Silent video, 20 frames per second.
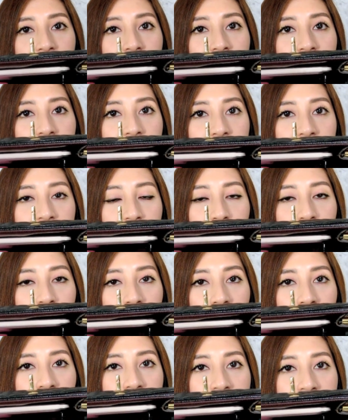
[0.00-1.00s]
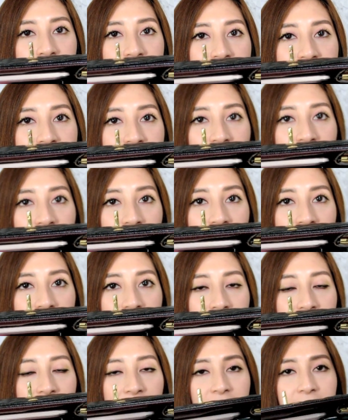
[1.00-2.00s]
this is what it looks
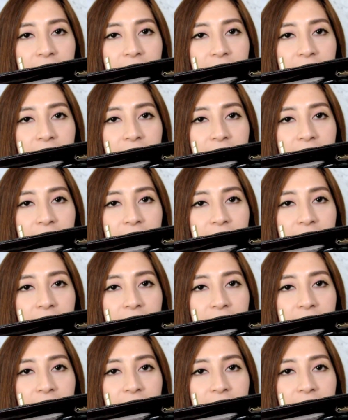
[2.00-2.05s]
like.